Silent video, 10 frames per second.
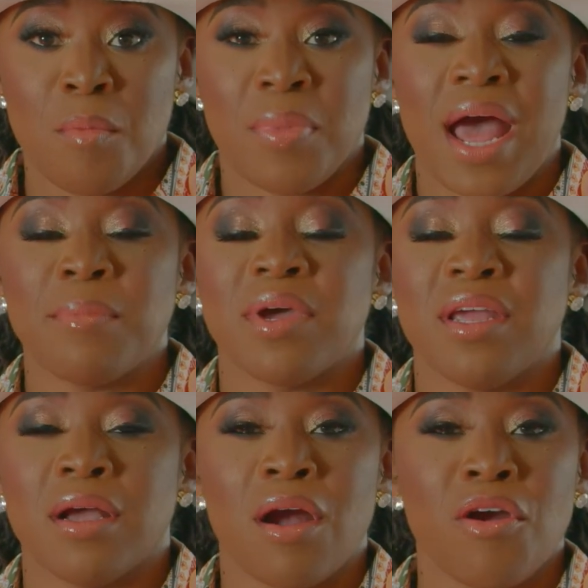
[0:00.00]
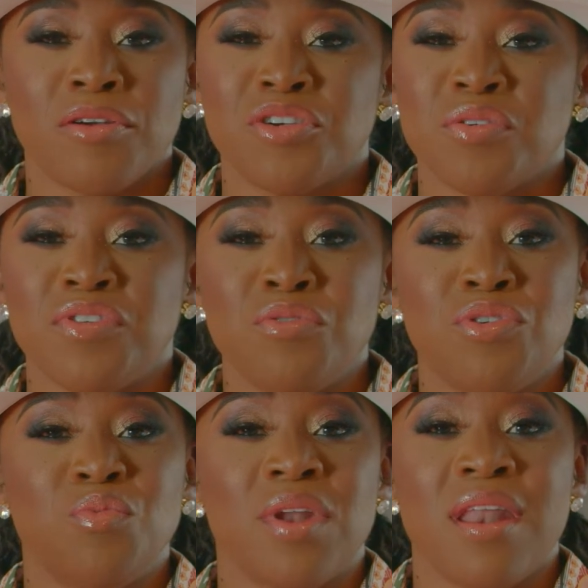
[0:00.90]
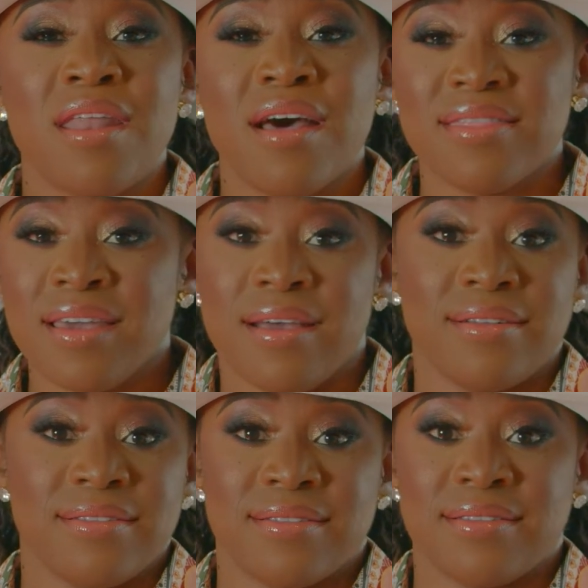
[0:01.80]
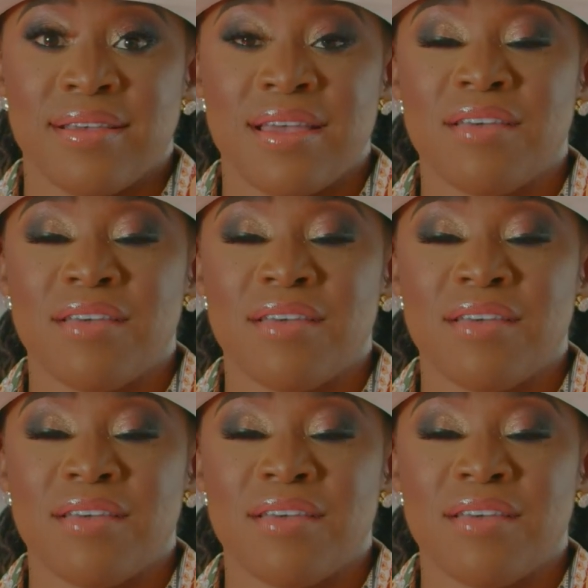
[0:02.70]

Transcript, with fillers: But I'm going to encourage you, if you do nothing else,